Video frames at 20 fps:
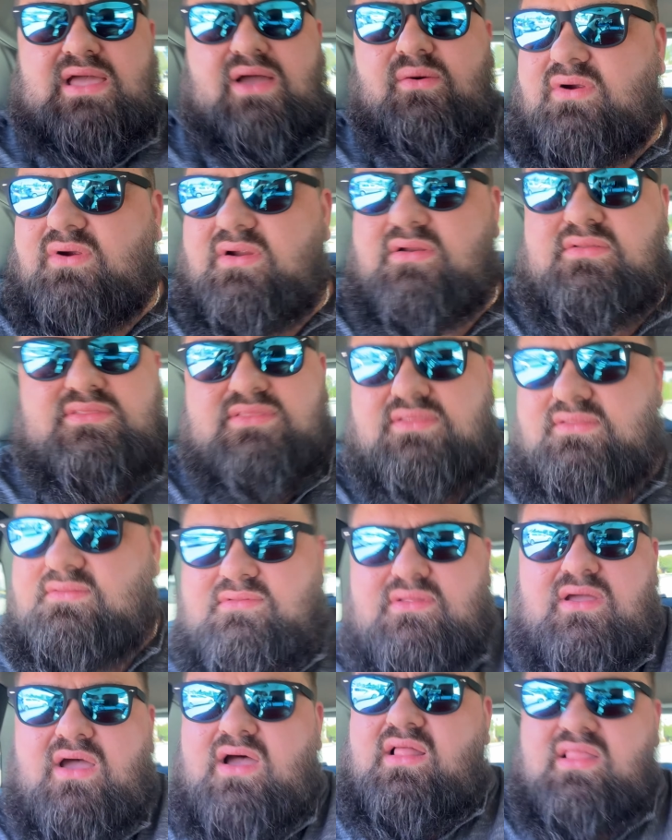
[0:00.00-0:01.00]
worth
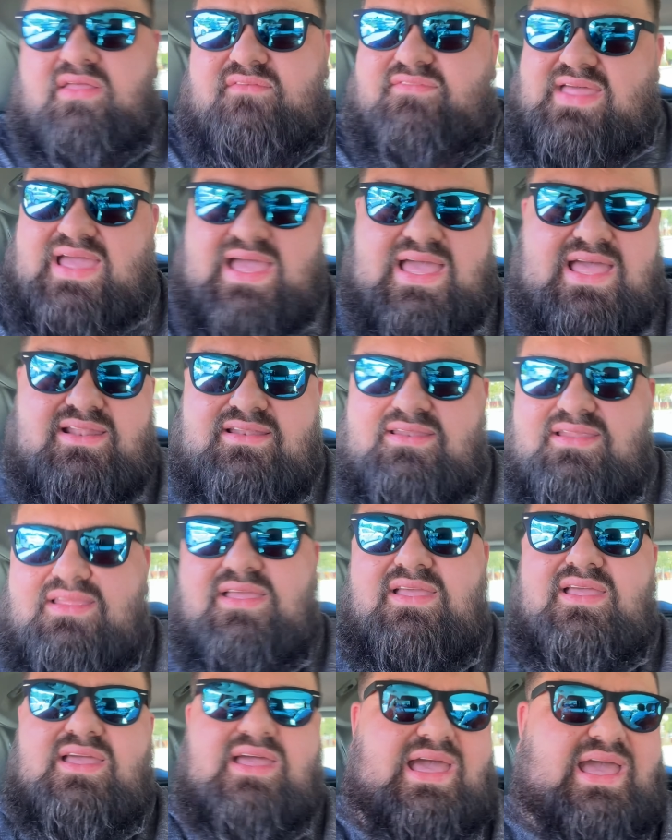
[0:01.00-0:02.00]
all of that
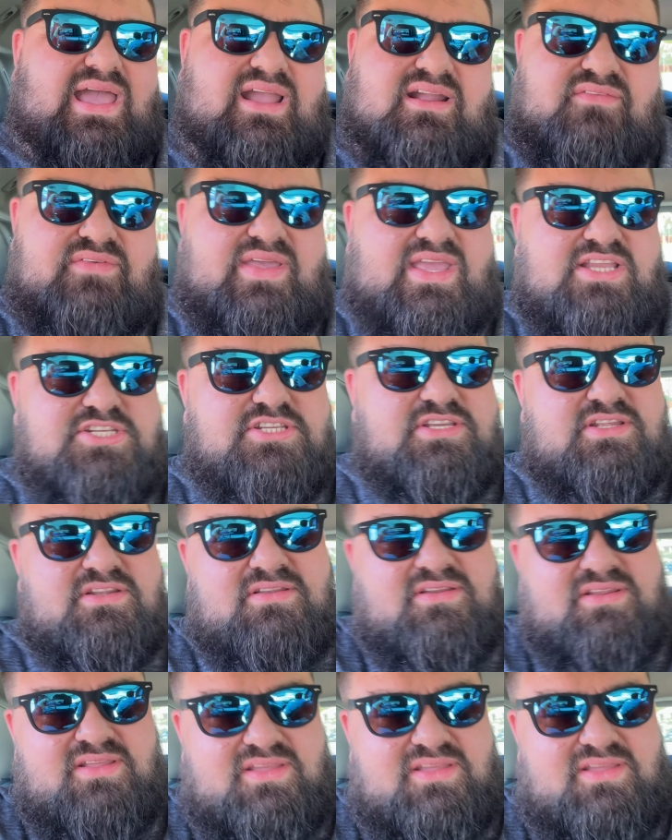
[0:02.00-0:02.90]
aggravation.